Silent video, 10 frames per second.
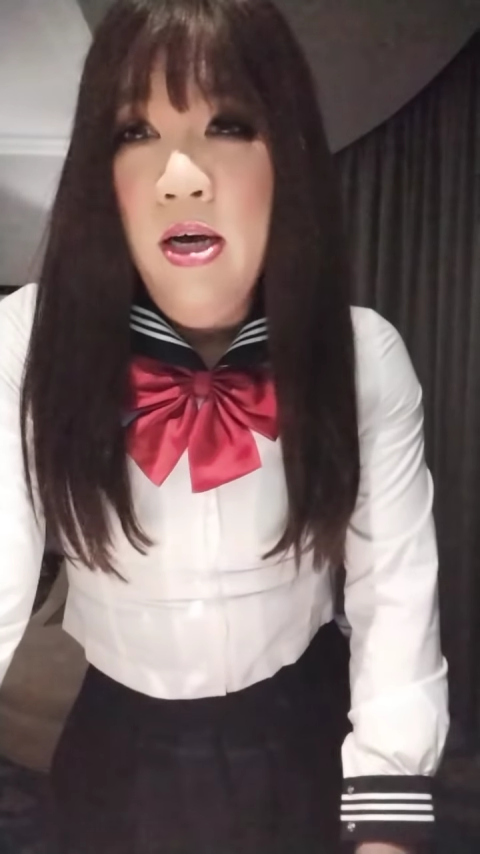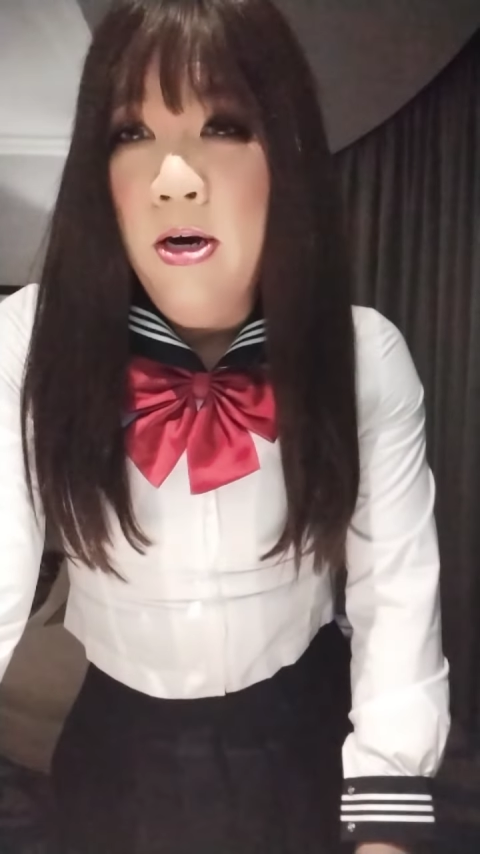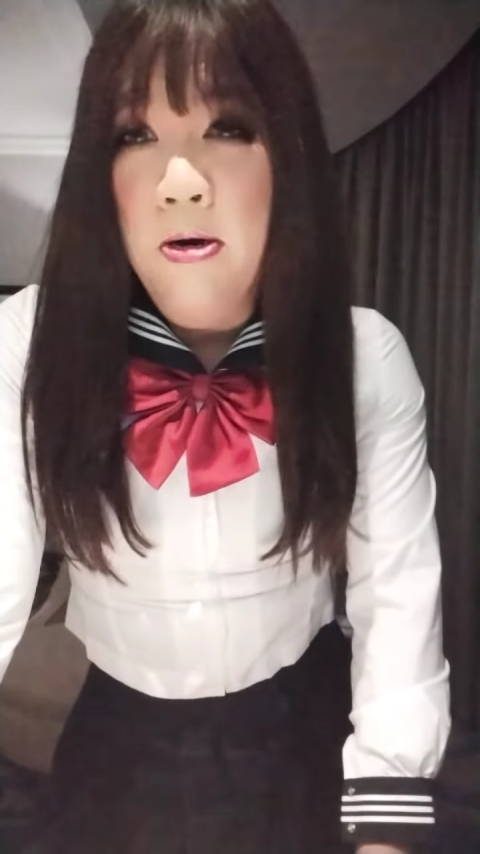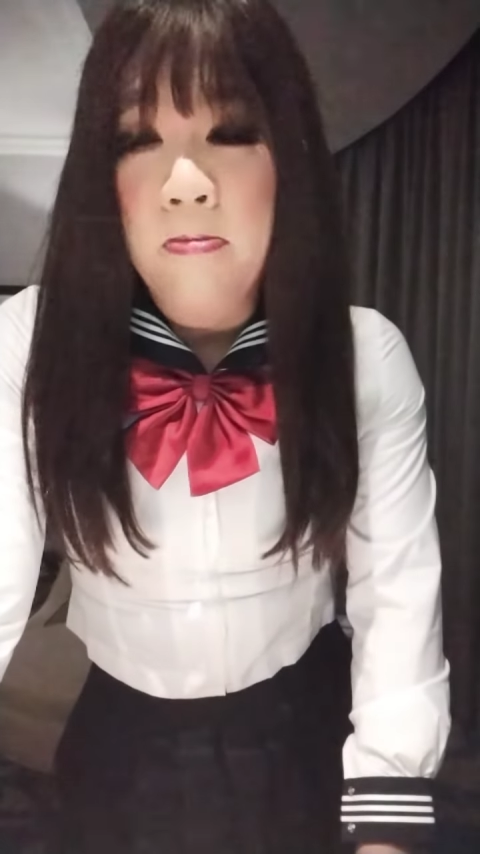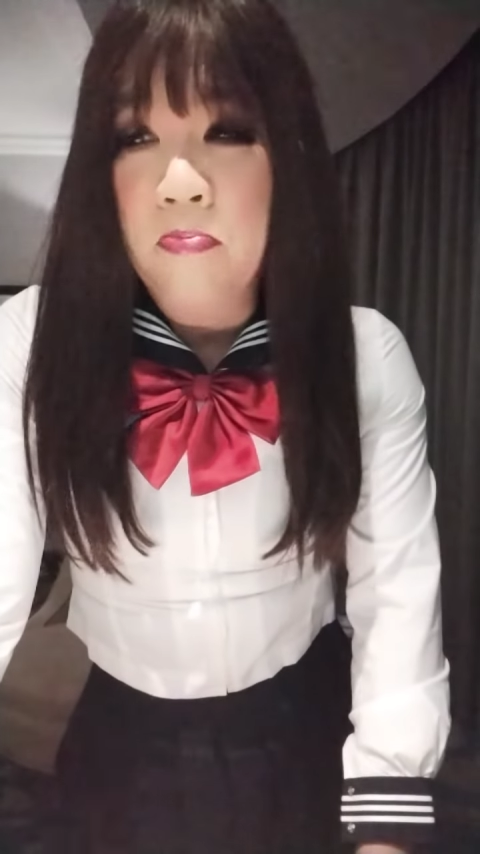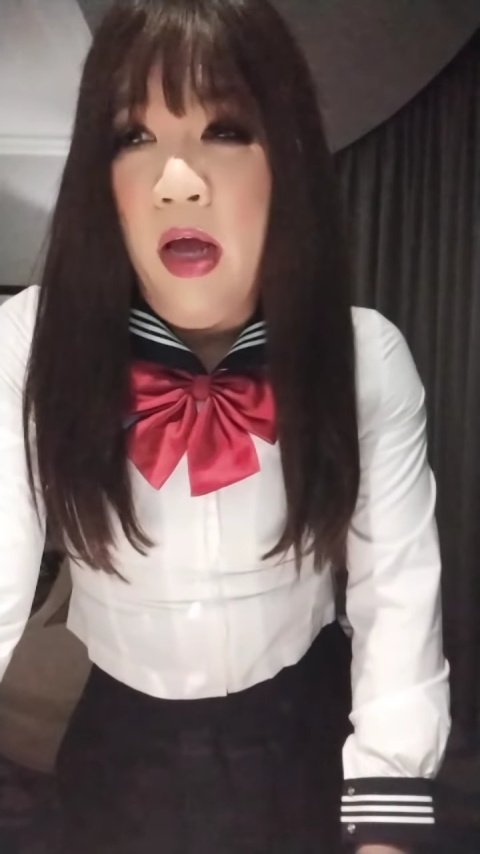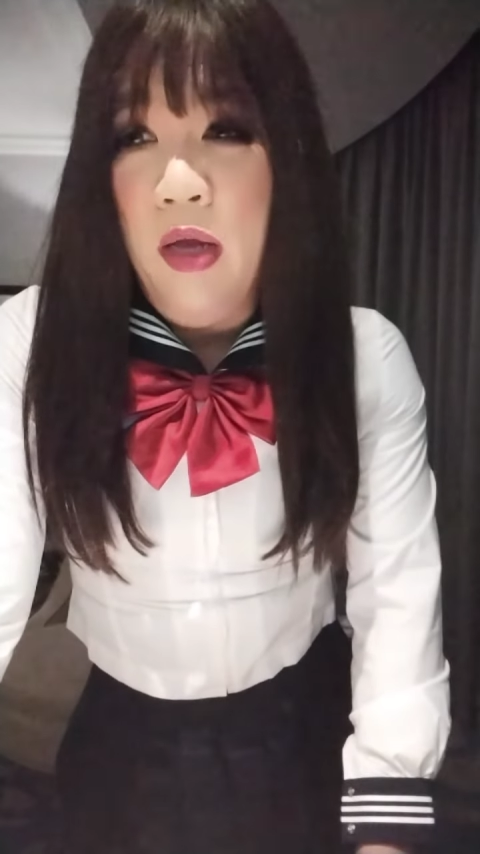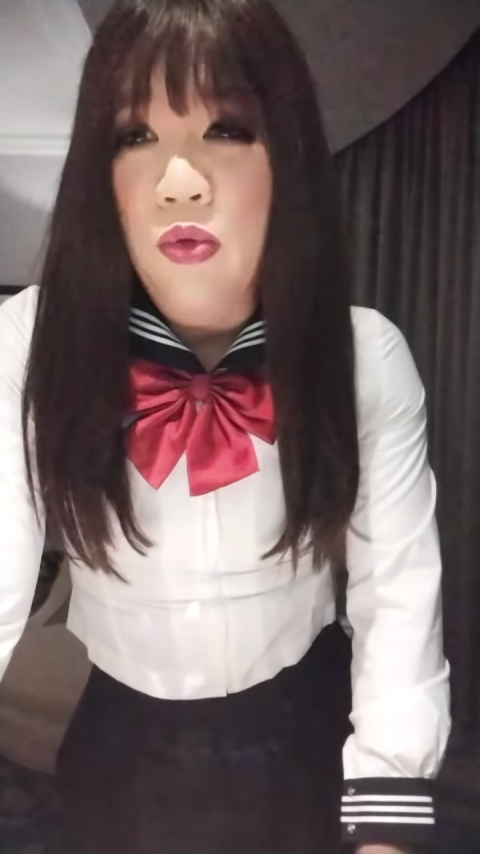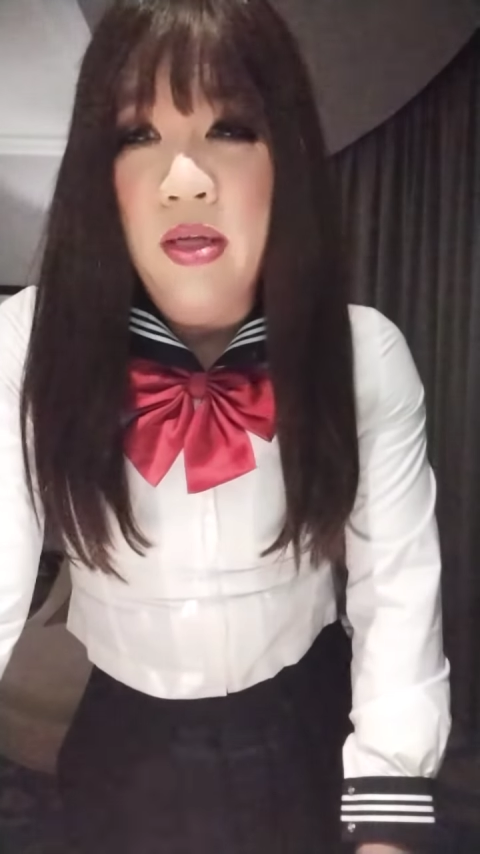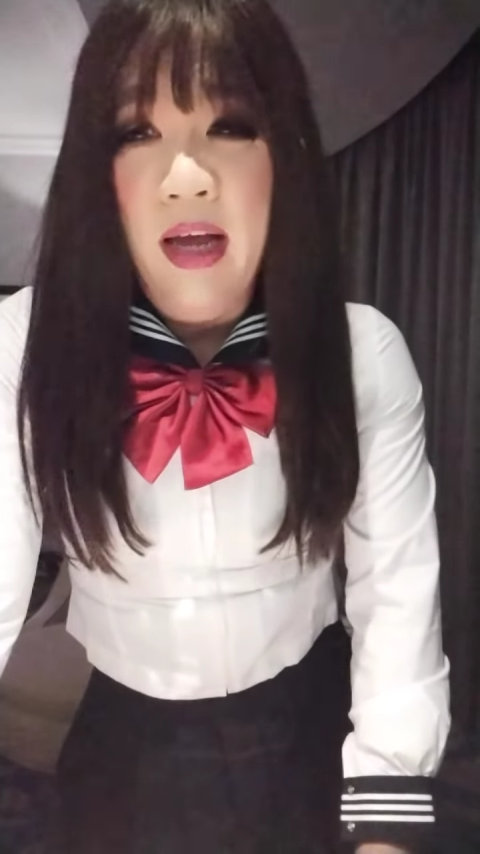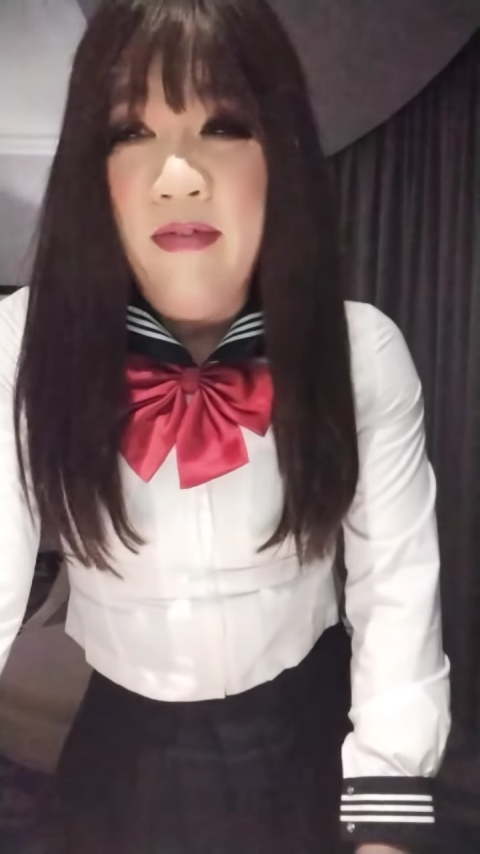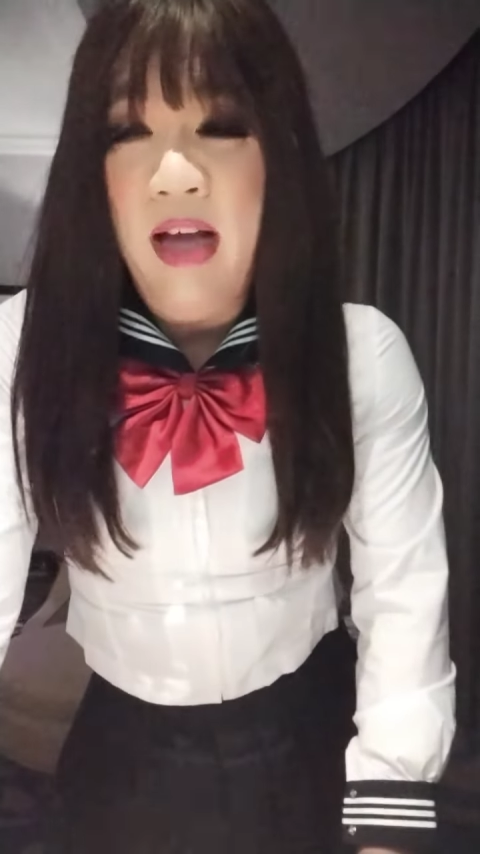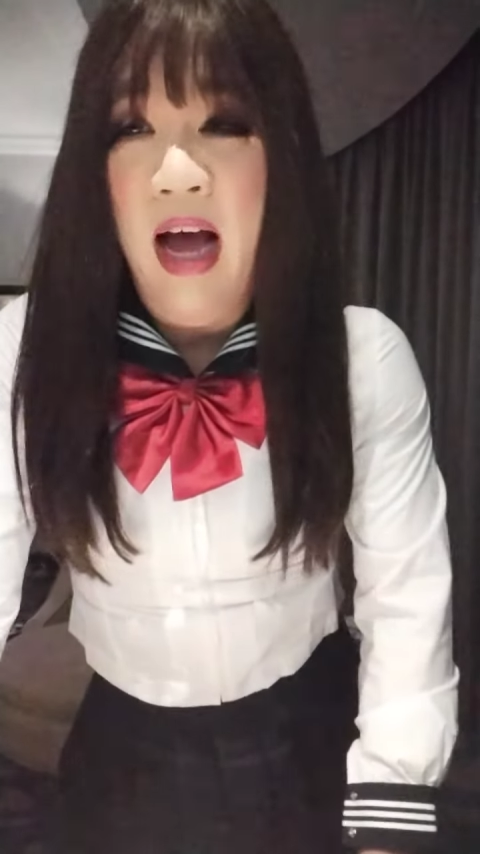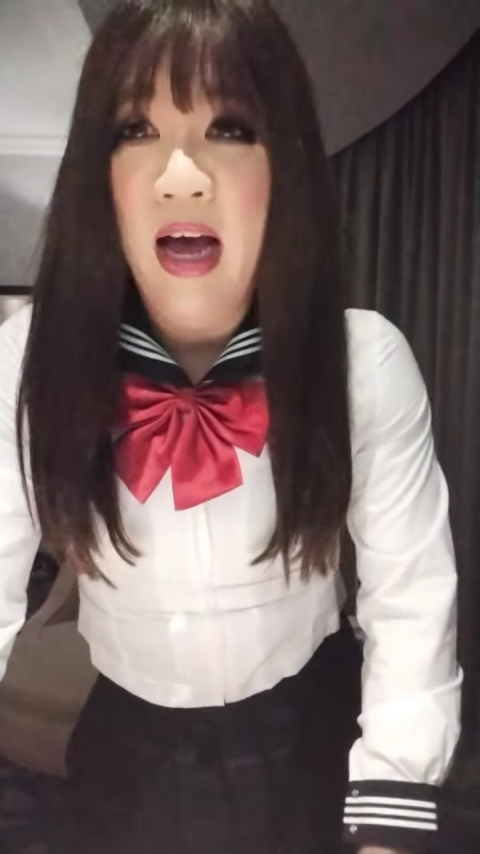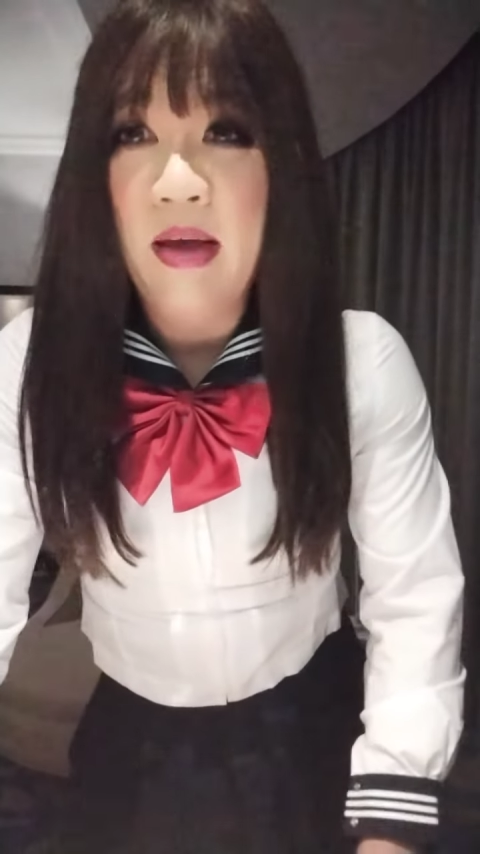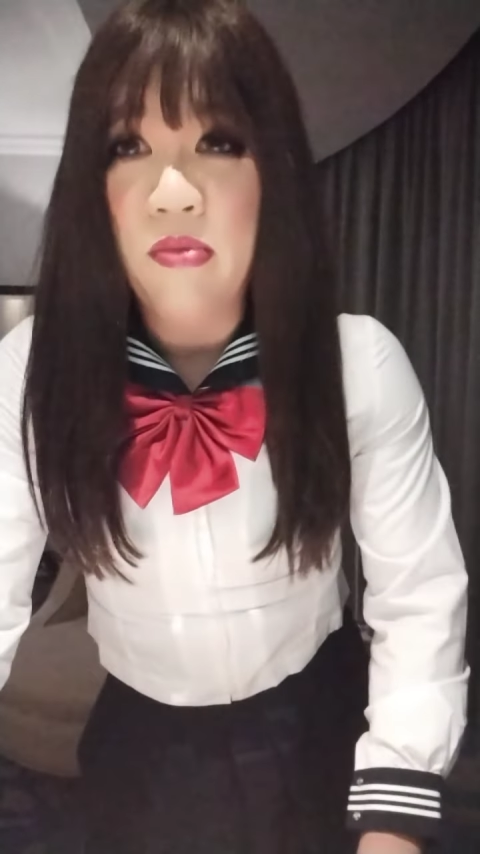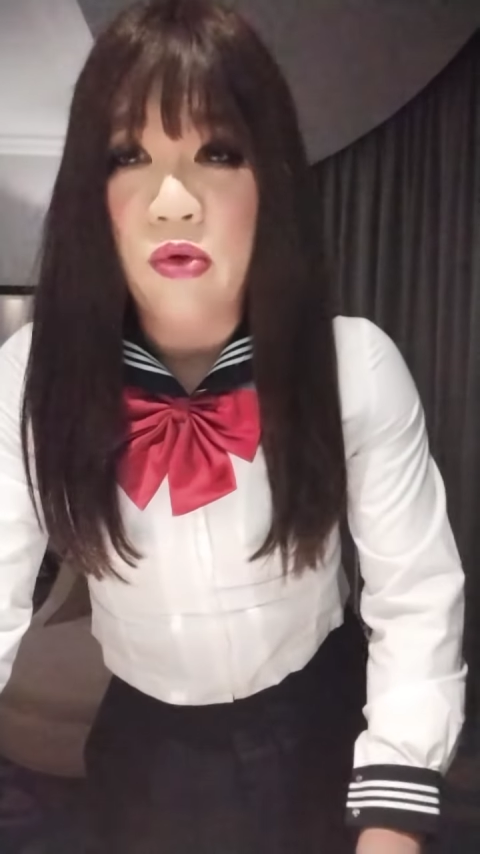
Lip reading: I don't think I have time